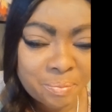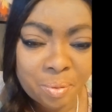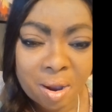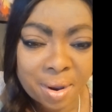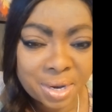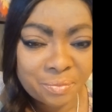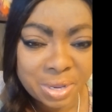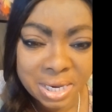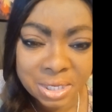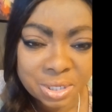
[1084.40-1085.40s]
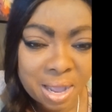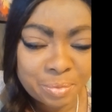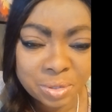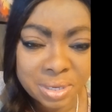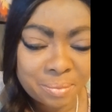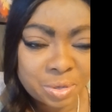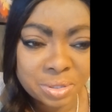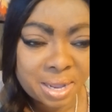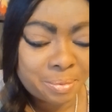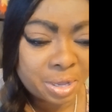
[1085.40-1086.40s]
a part of it at
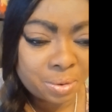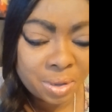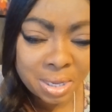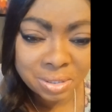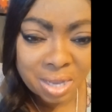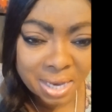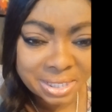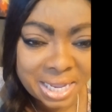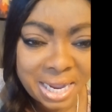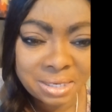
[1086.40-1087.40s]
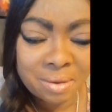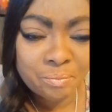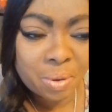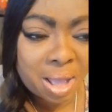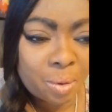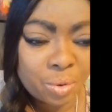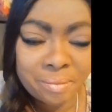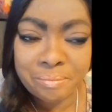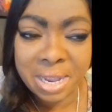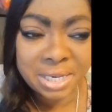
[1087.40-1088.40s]

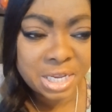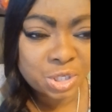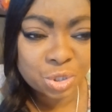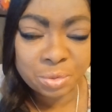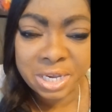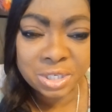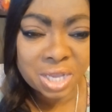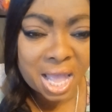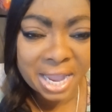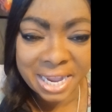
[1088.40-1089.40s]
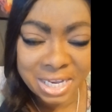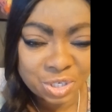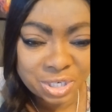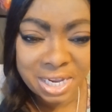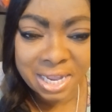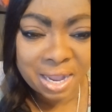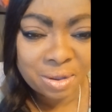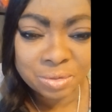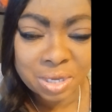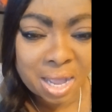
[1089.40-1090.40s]

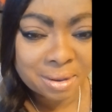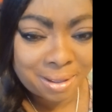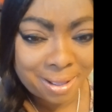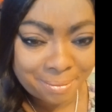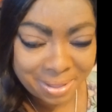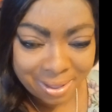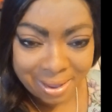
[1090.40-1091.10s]
www.kingdompowerministriesintl.com